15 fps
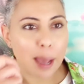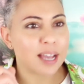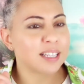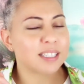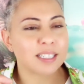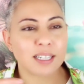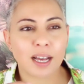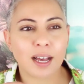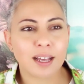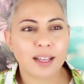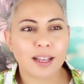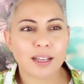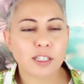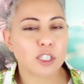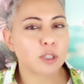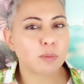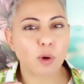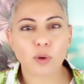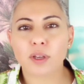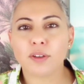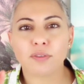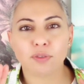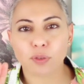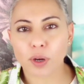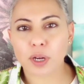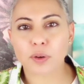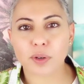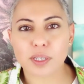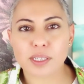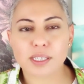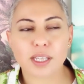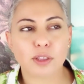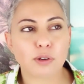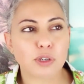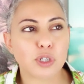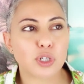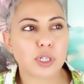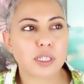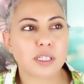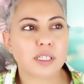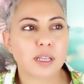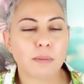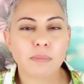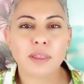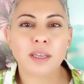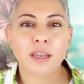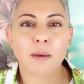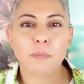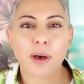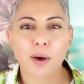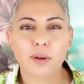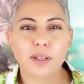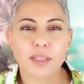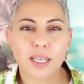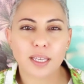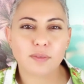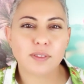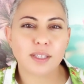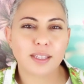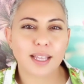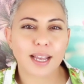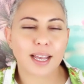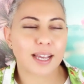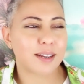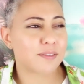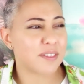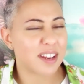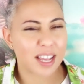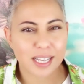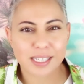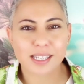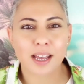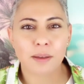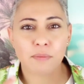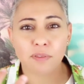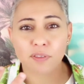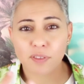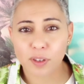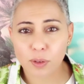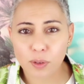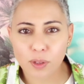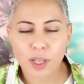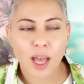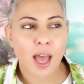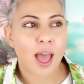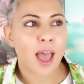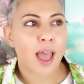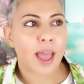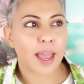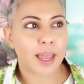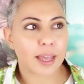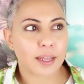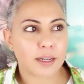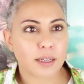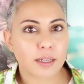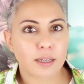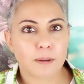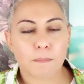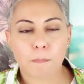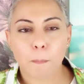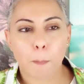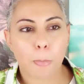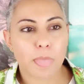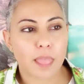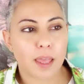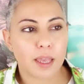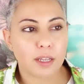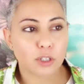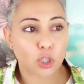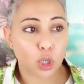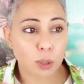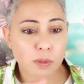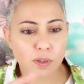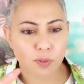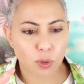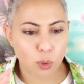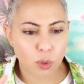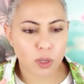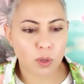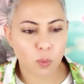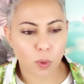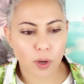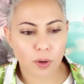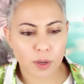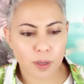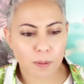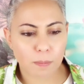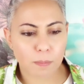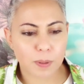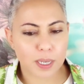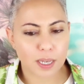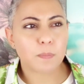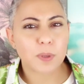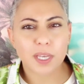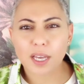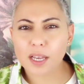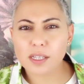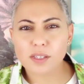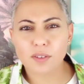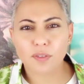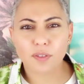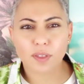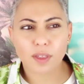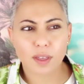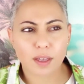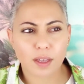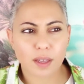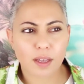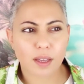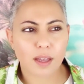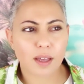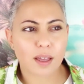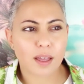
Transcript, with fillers: It's not a smoky fragrance. There's just something about it that gives it that kind of nighttime feel. And in terms of who can wear it, because of the